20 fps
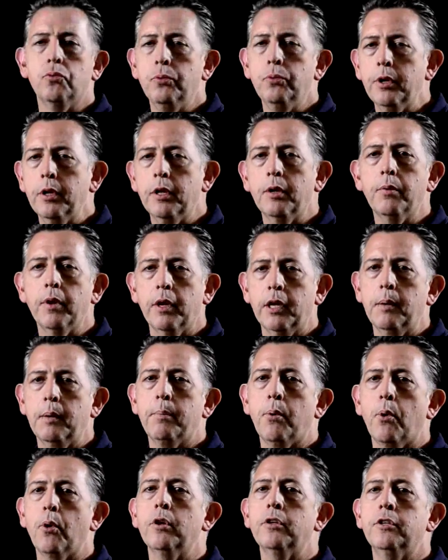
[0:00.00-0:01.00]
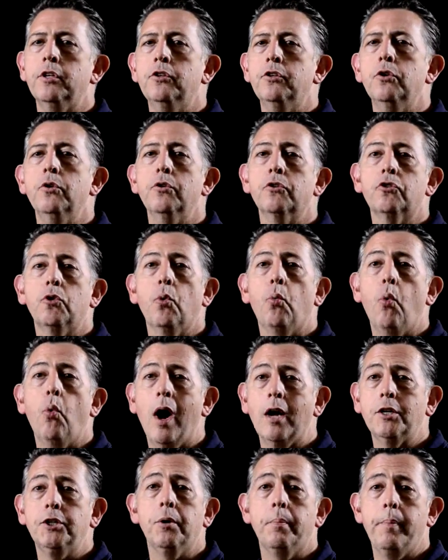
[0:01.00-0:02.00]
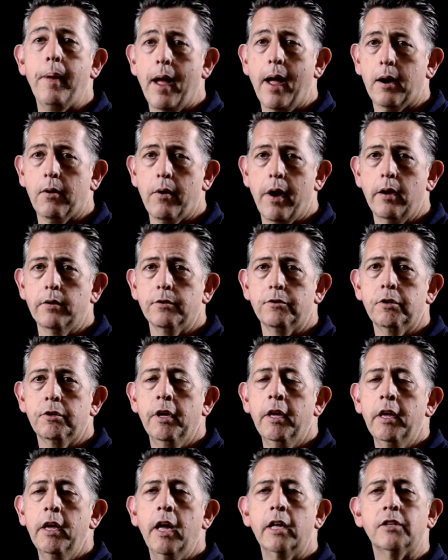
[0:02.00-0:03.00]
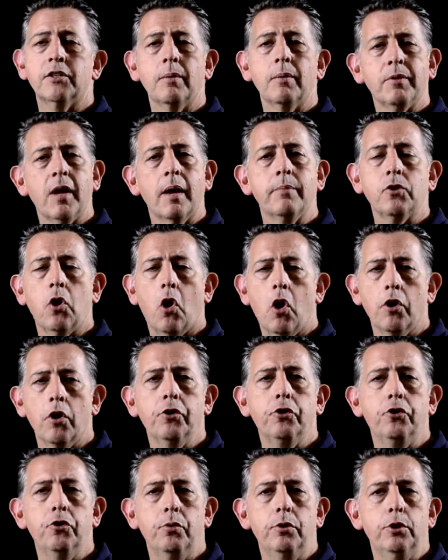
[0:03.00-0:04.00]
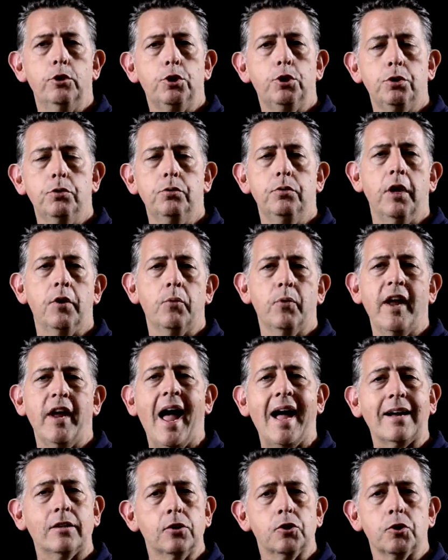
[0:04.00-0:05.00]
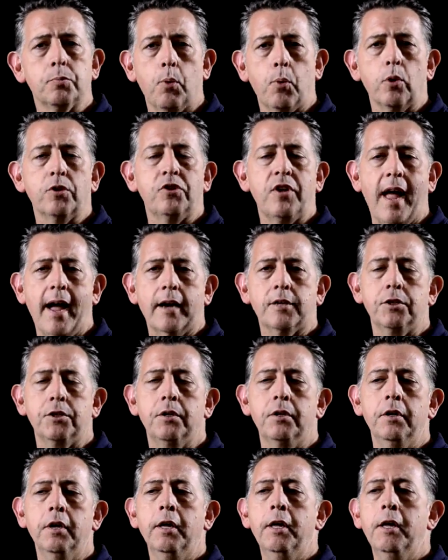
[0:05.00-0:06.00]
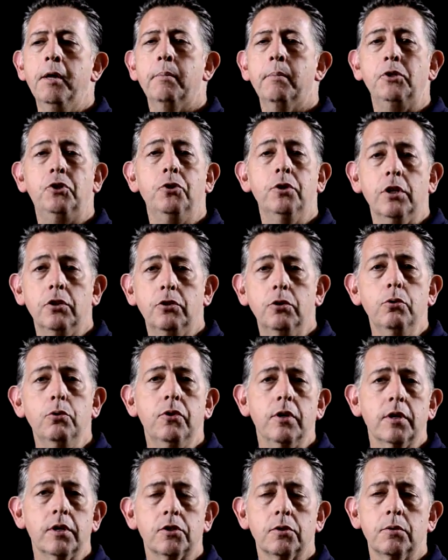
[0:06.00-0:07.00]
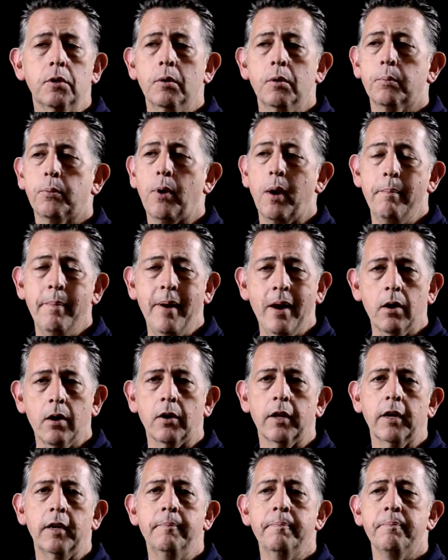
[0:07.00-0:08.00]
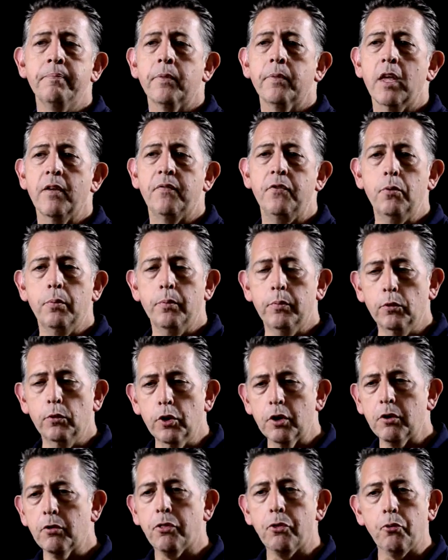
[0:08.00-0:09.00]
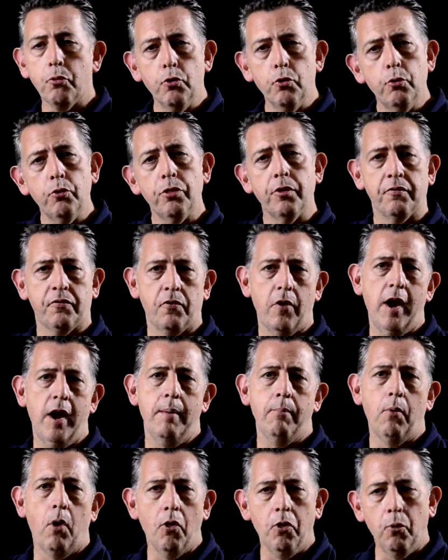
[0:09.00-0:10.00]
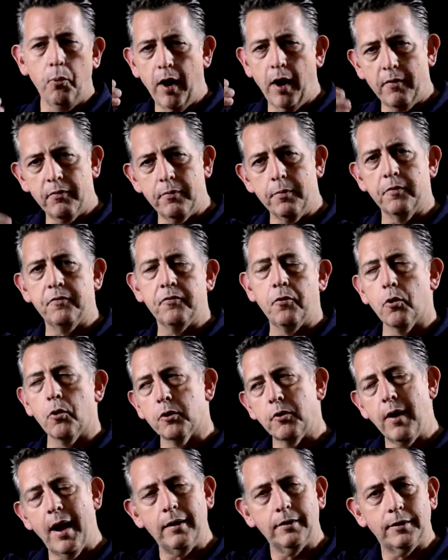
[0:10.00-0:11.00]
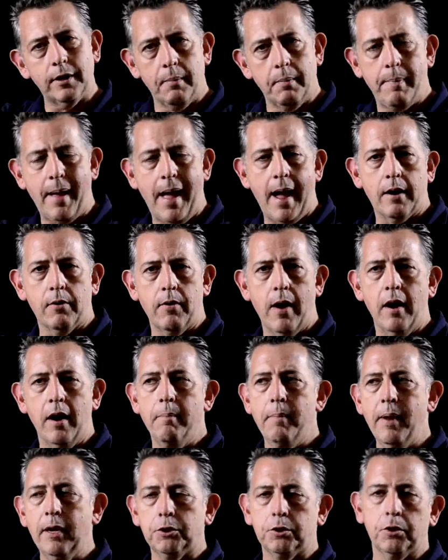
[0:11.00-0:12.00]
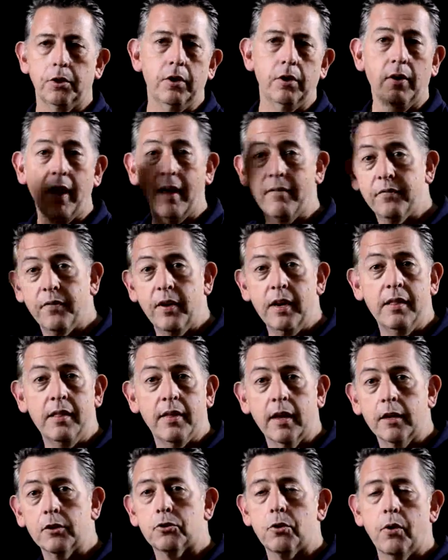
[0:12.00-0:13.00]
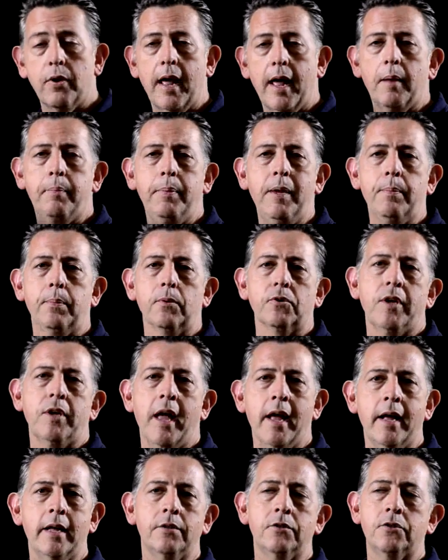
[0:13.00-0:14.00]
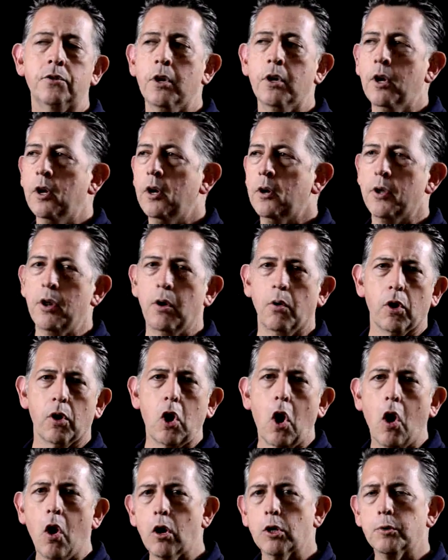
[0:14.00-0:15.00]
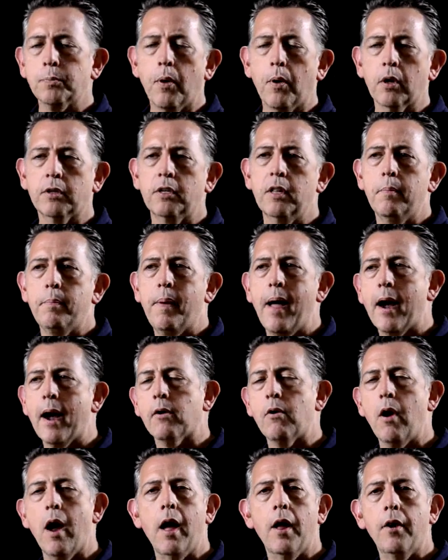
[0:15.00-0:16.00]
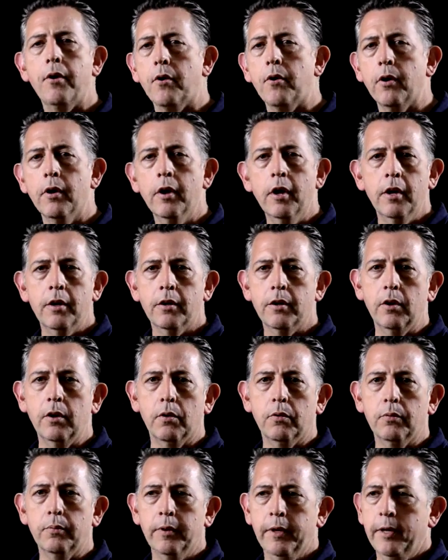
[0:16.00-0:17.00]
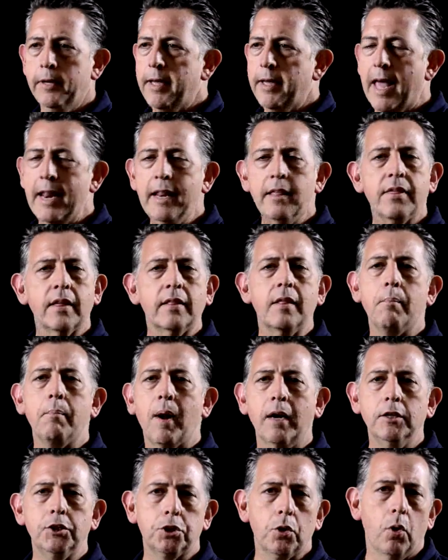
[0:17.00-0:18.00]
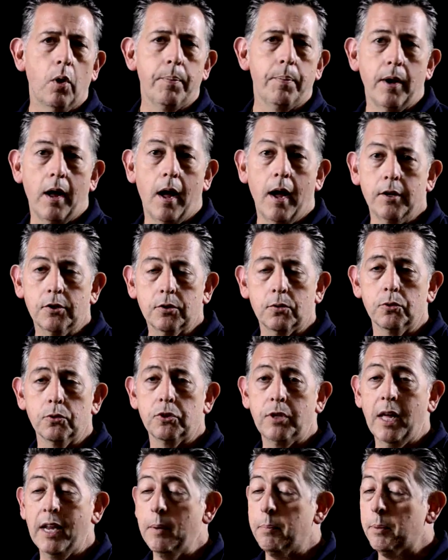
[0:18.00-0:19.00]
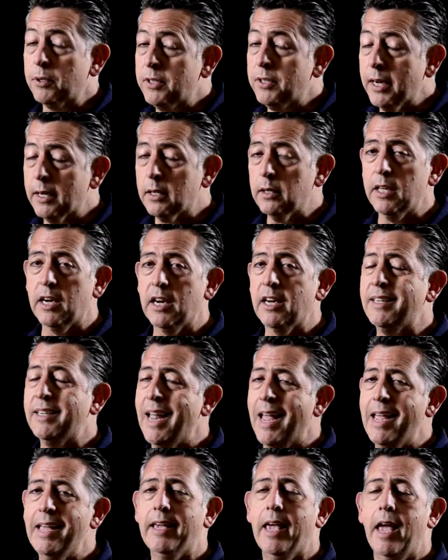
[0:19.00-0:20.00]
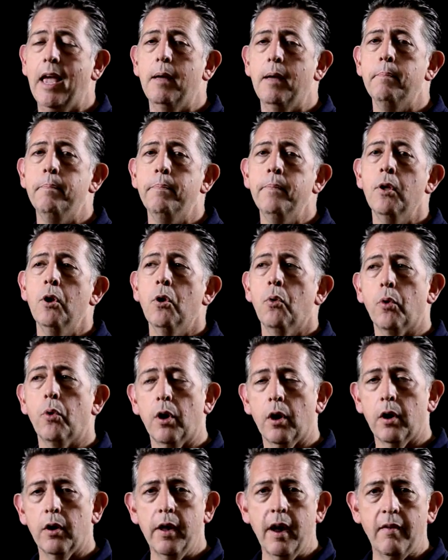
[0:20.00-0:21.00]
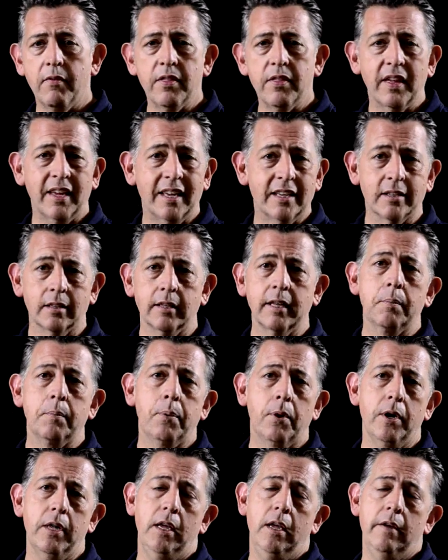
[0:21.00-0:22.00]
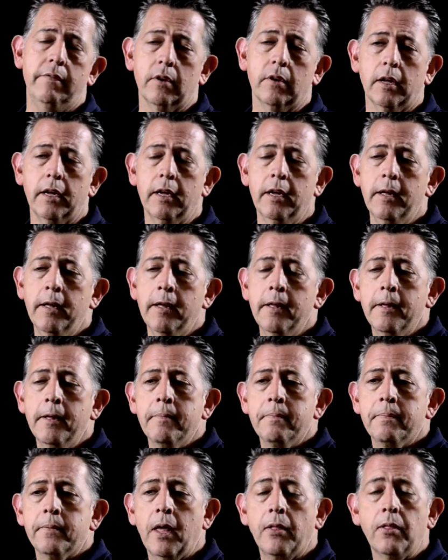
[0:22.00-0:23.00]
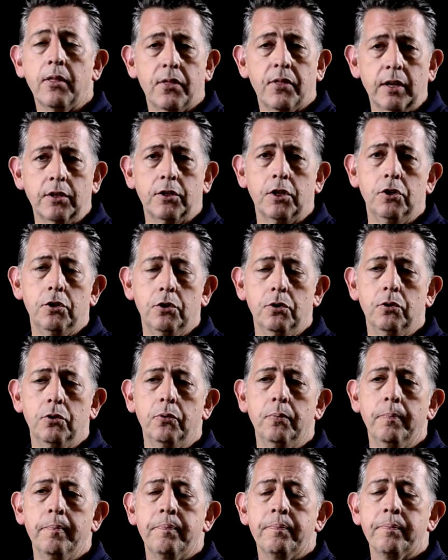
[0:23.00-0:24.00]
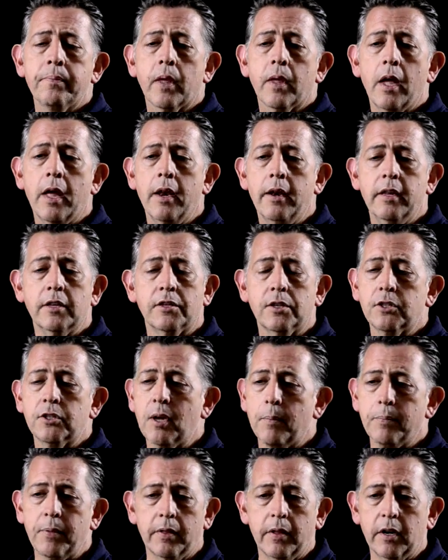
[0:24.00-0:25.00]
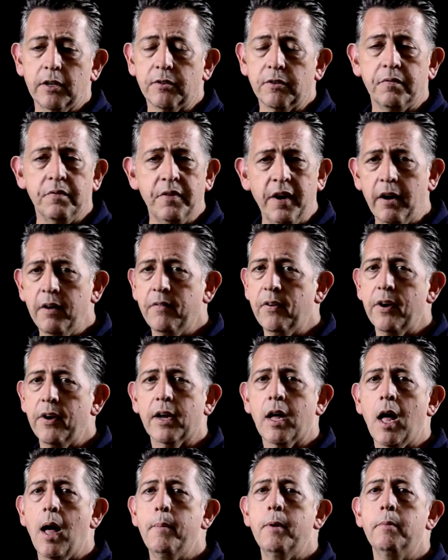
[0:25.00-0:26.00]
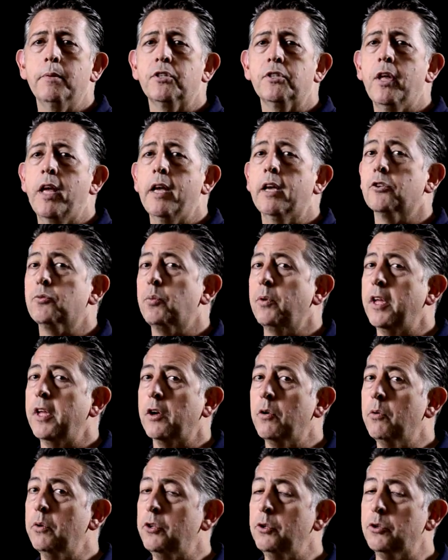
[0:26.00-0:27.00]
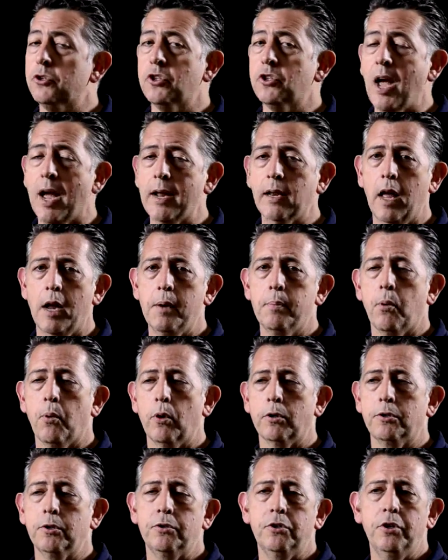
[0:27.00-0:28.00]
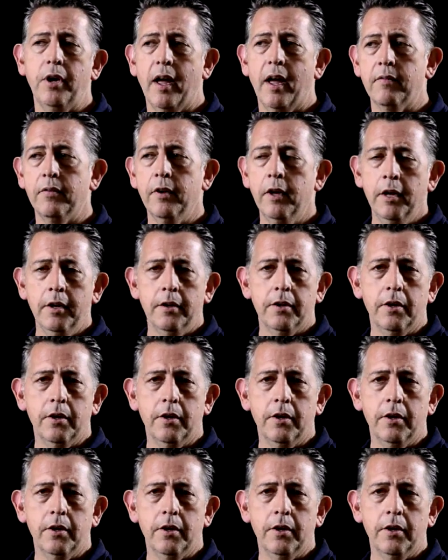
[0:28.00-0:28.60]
really, really important to do is to watch your backgrounds. It's sometimes hard to do when you shoot and react to sports action, but you can do this primarily if you look through the frame all the way from the foreground to the background and make sure you don't have funny things growing out of people's heads, or cars parked in the background, or anything that might show up in a high school stadium, particularly in a day game where everything is lit pretty evenly. The other thing to do, and this is something that is a very, very common mistake, is when they go and do sideline portraits, you have,